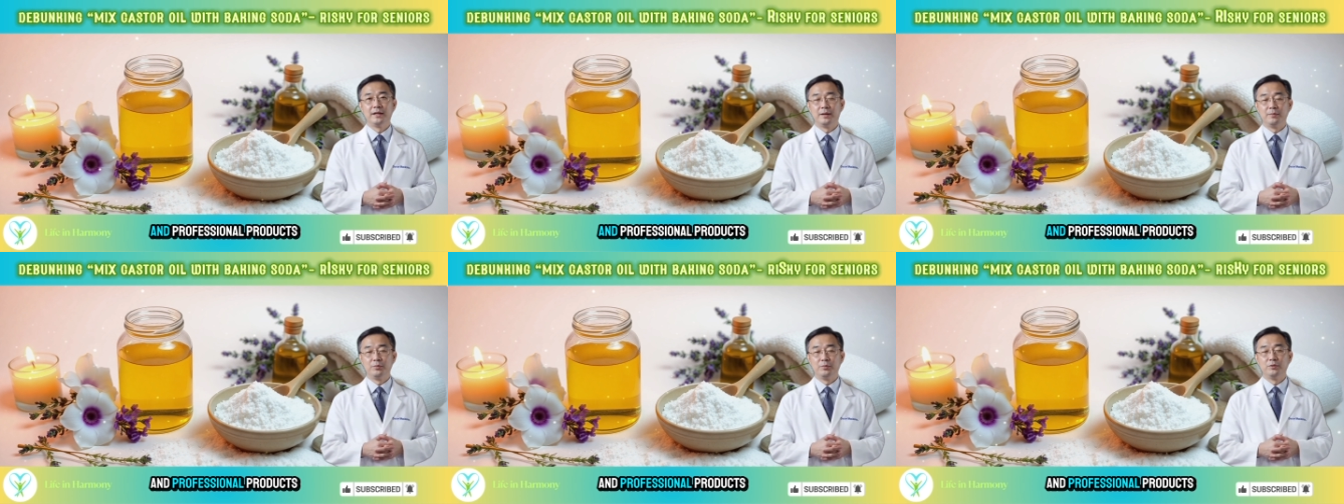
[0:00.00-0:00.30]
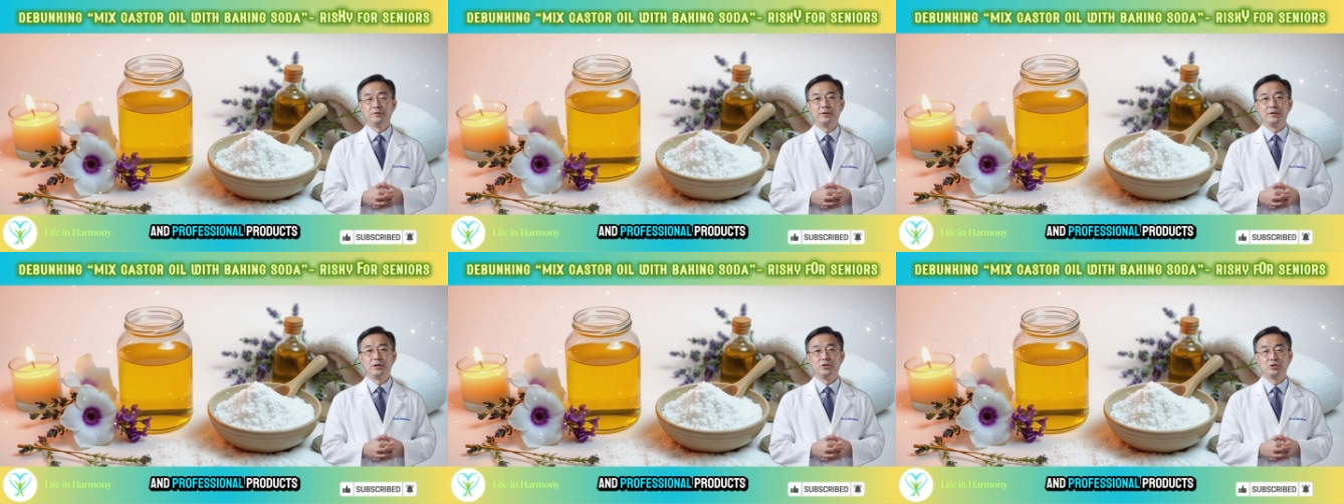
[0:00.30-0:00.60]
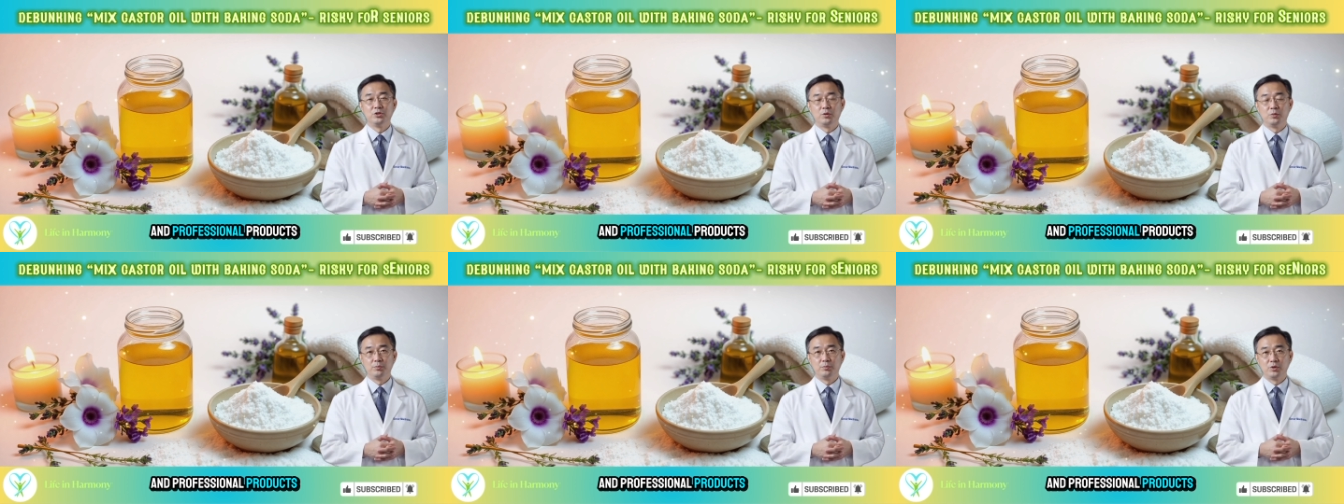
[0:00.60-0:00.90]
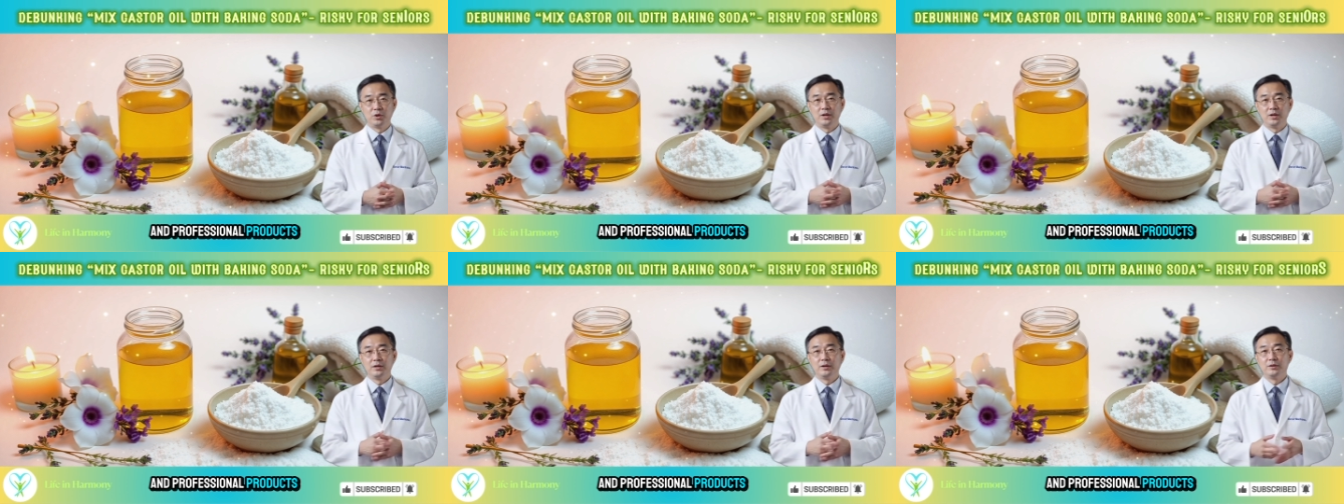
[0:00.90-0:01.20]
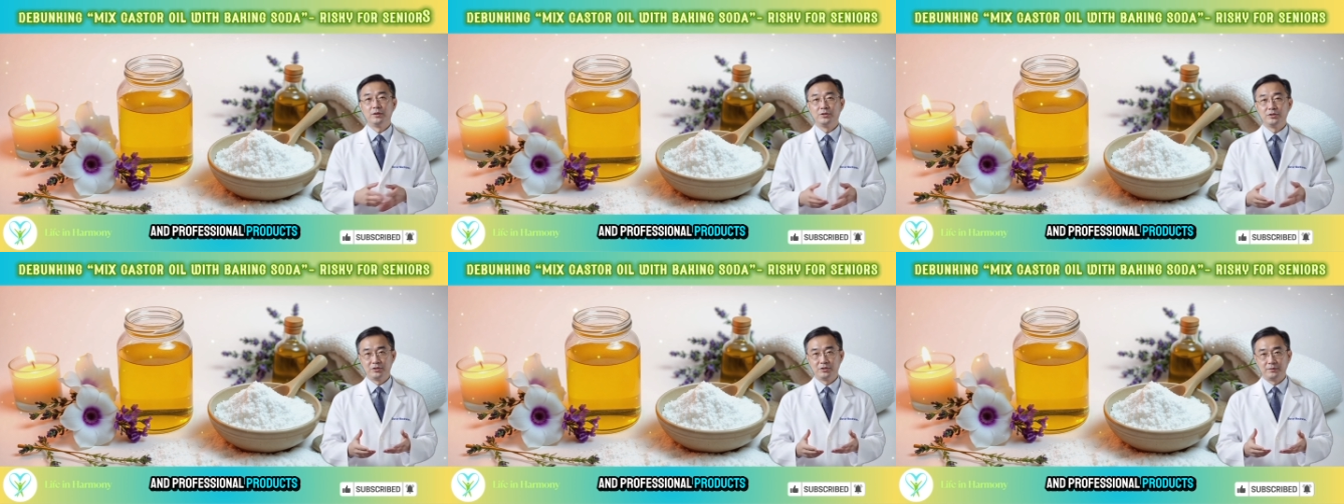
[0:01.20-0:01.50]
and professional
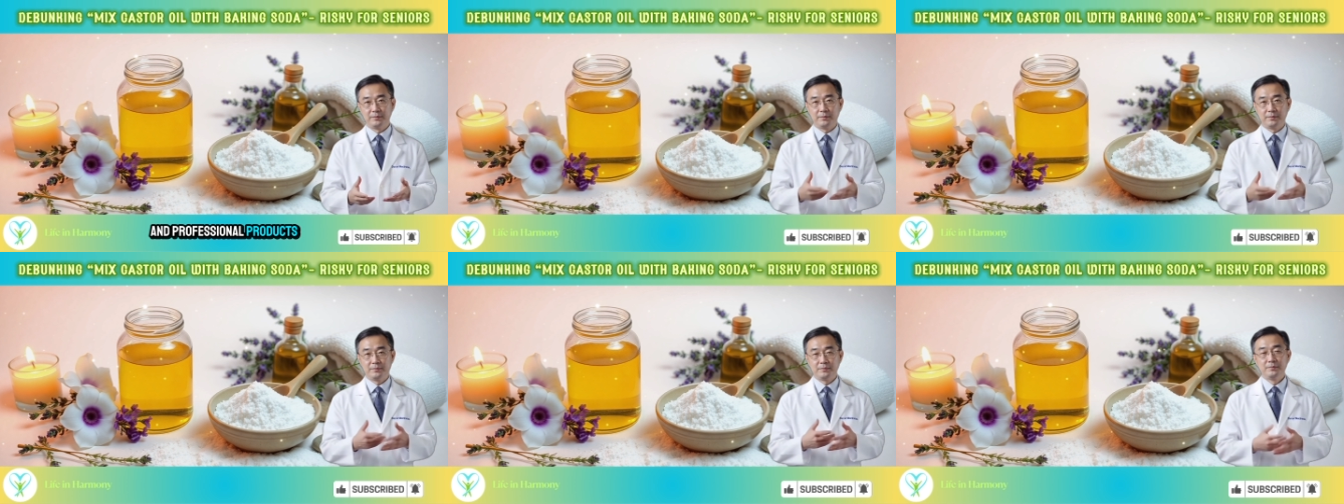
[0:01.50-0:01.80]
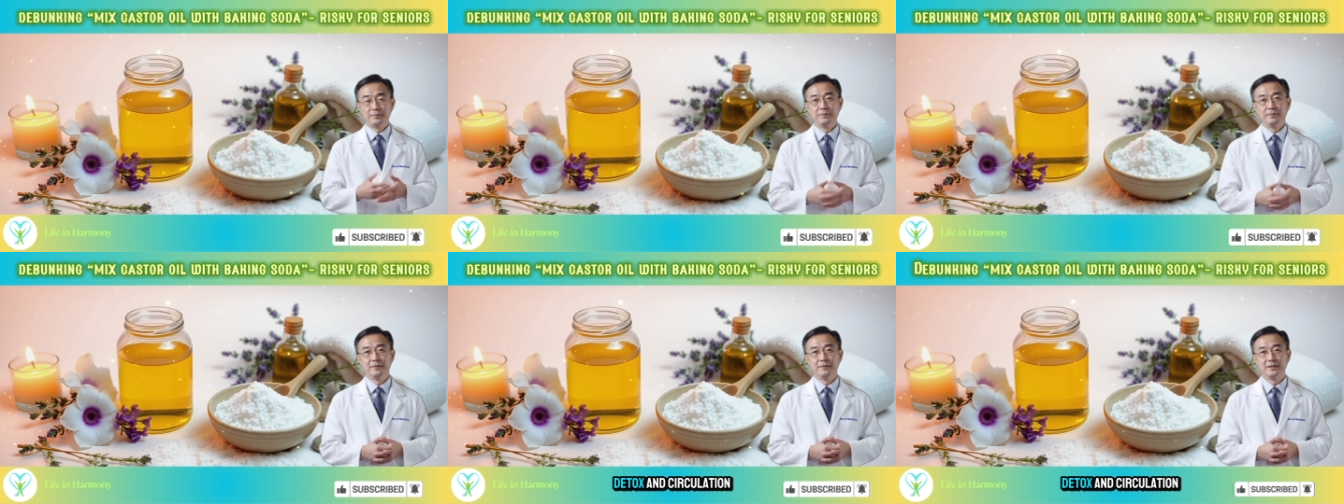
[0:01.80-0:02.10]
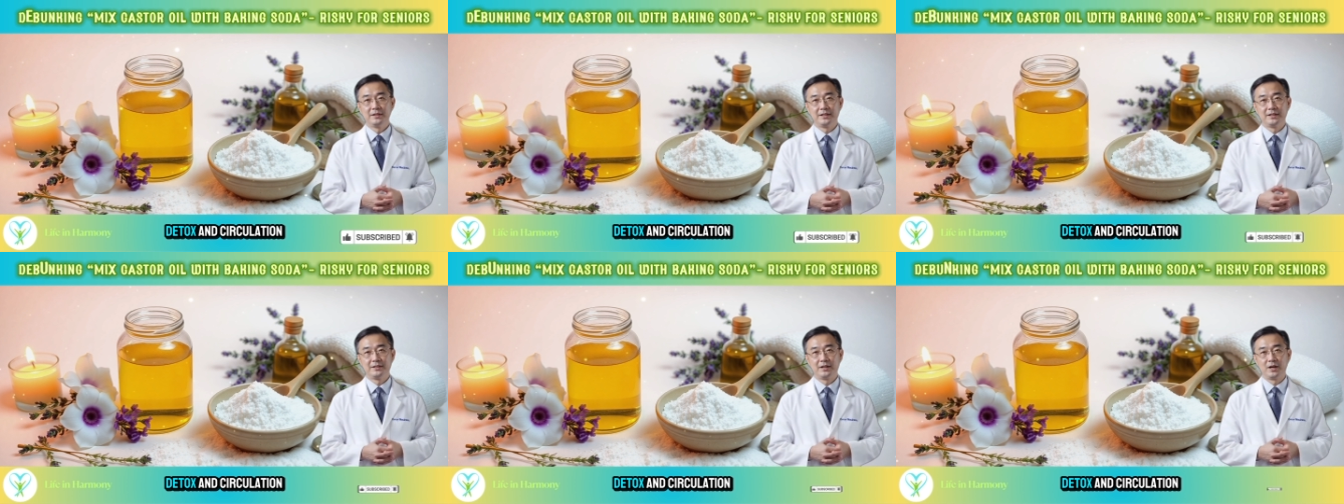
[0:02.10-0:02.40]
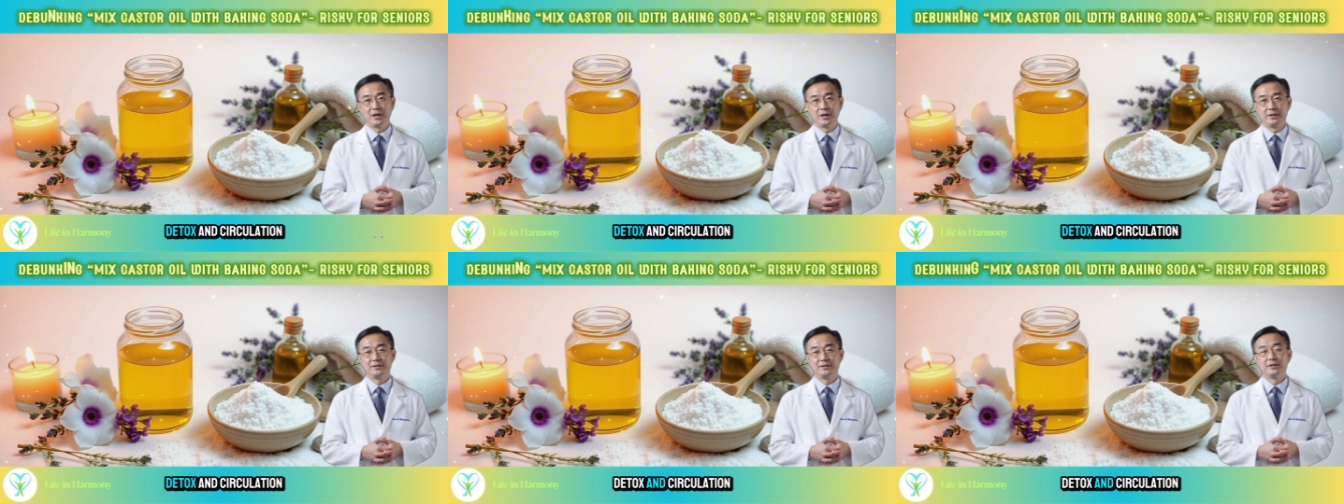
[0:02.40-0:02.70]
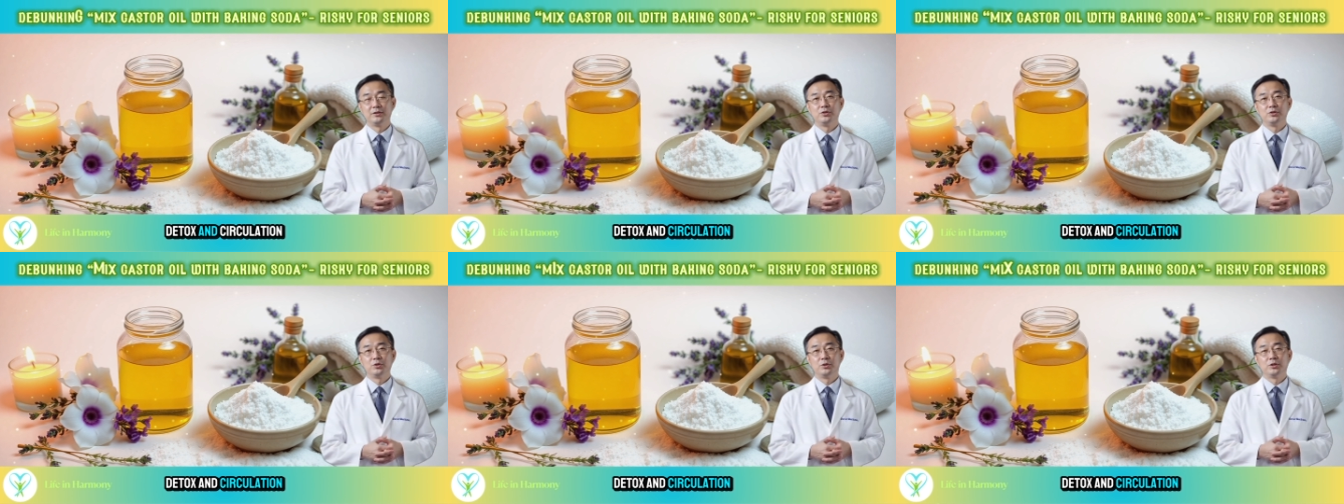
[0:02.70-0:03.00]
products. Detox
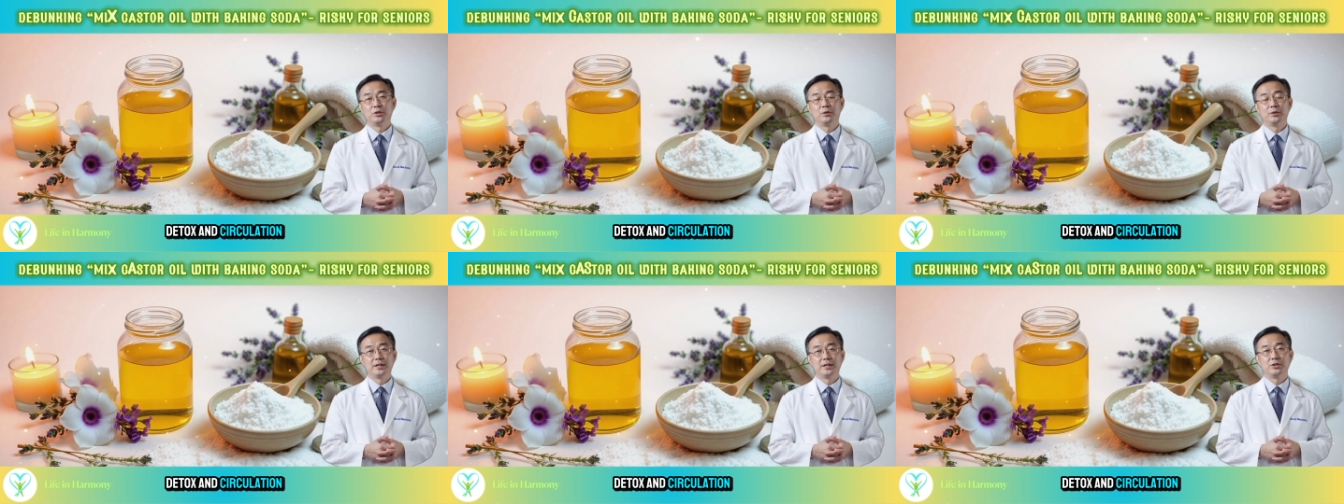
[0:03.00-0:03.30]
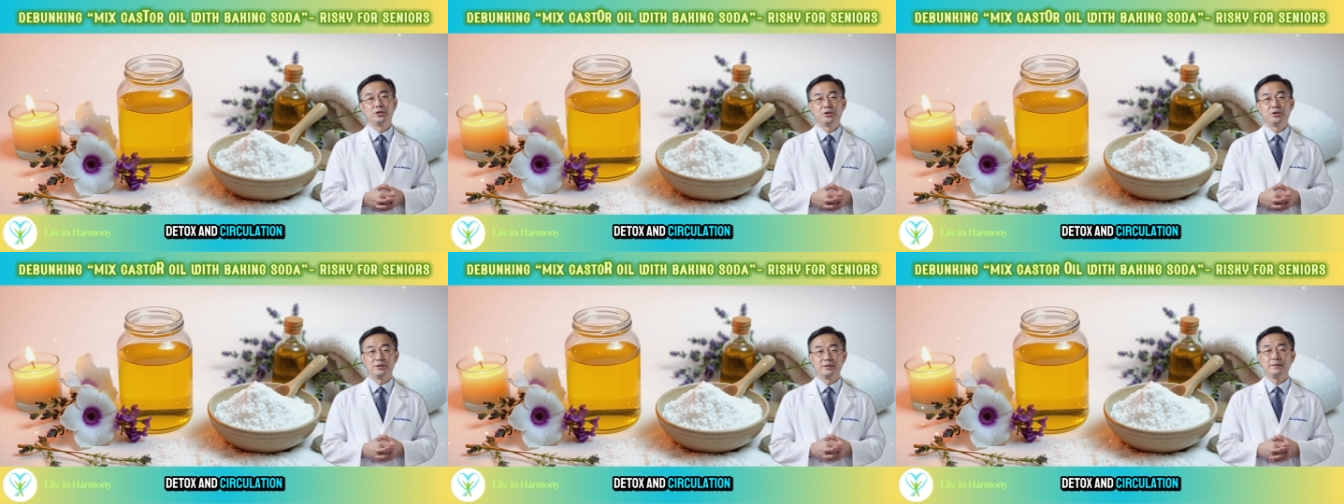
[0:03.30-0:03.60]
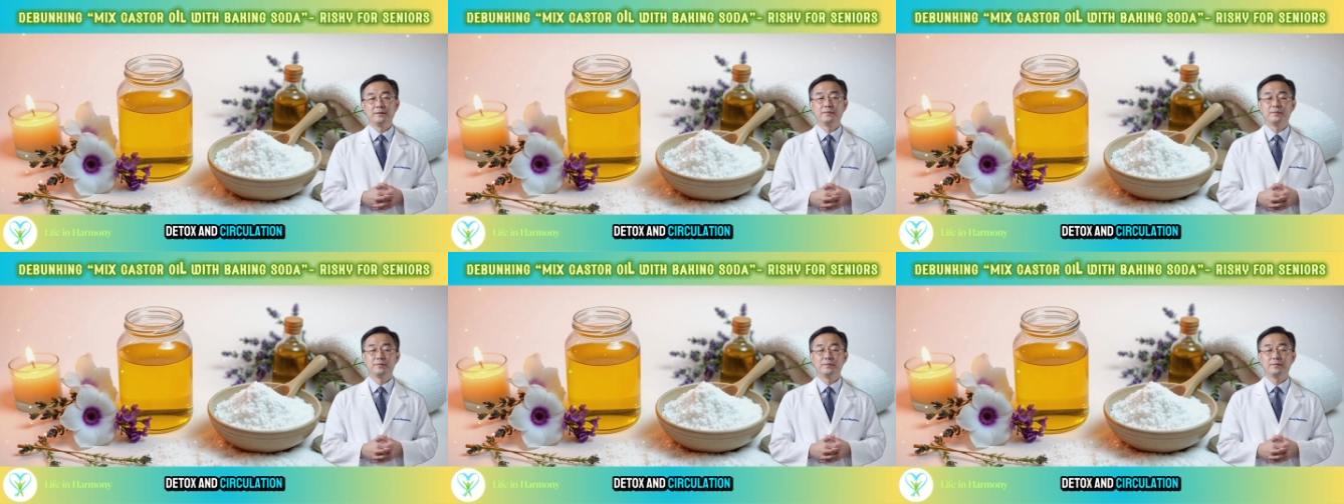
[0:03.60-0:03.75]
and circulation.